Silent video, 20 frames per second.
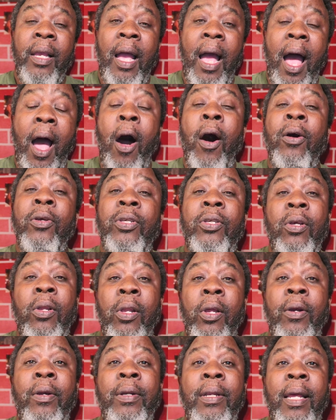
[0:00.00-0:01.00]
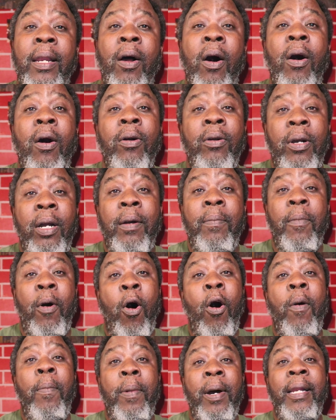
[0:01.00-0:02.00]
I also learned that
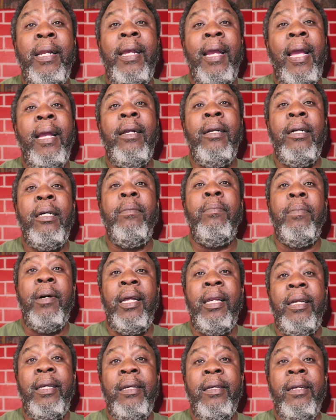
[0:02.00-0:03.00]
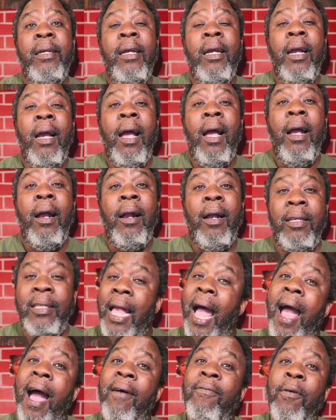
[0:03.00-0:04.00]
all money ain't good money, because
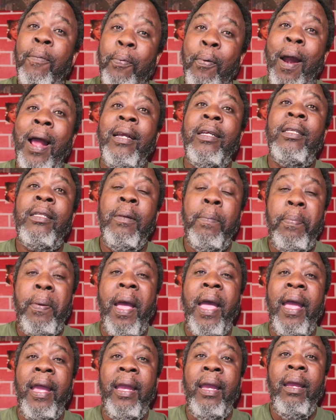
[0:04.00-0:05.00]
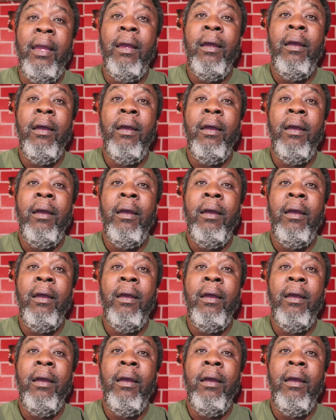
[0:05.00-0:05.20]
I have a price to pay